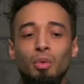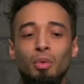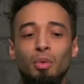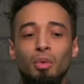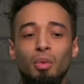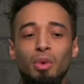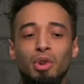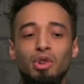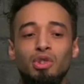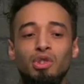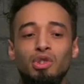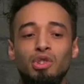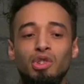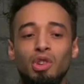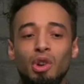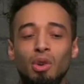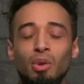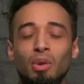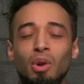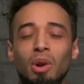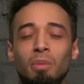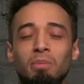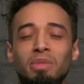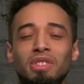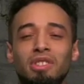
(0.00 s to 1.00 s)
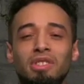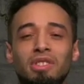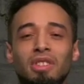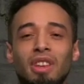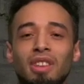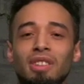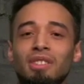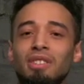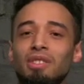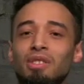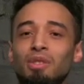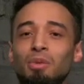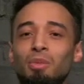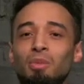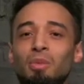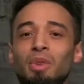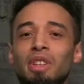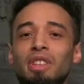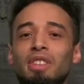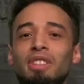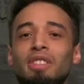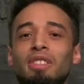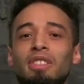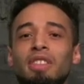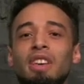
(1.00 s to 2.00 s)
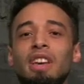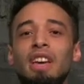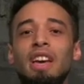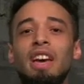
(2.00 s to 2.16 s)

we're so obsessed with